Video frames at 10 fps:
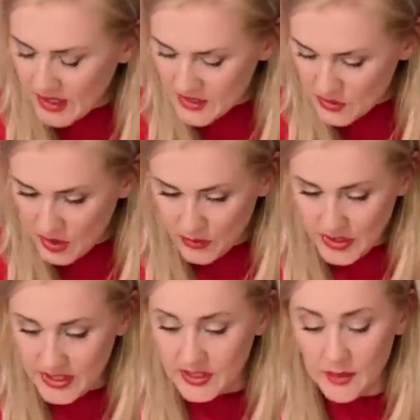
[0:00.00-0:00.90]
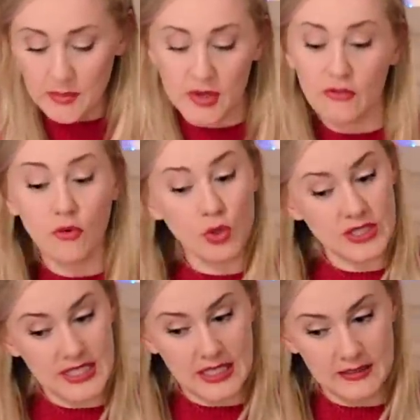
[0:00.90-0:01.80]
So now we need number
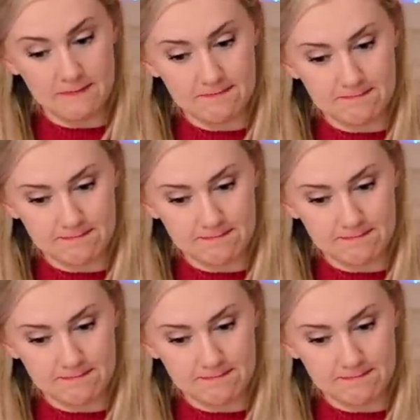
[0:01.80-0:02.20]
14.